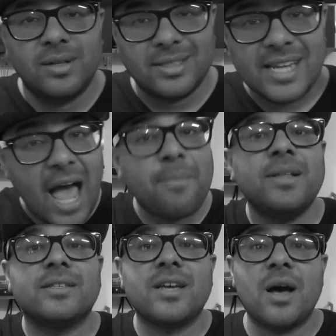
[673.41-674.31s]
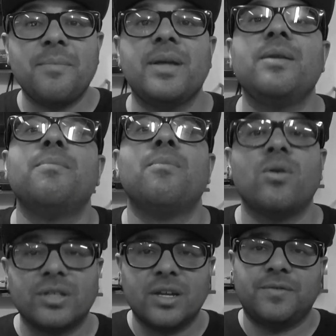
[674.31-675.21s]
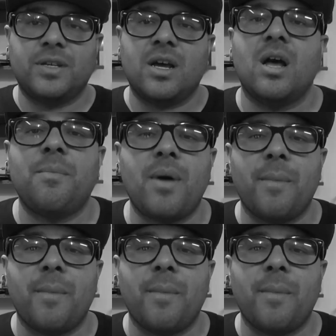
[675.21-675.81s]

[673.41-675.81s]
Tablets coming, more stuff to come.